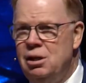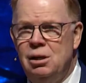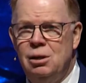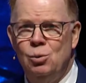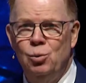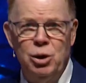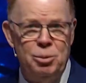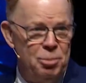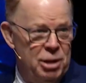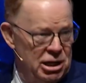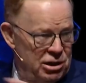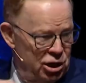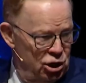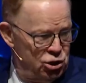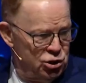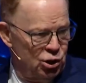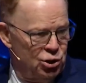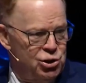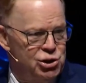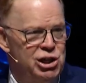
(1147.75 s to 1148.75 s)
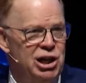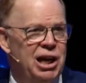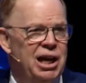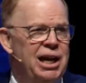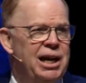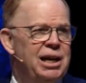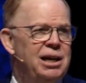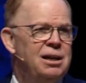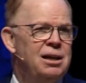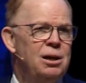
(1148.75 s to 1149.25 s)
We meet this Thursday
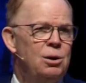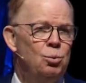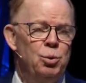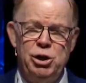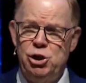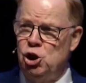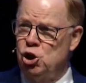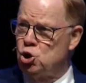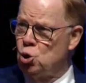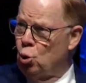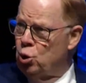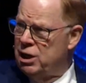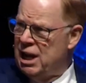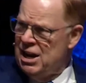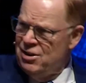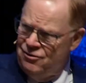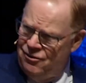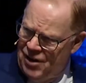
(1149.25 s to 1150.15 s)
night. We just ordained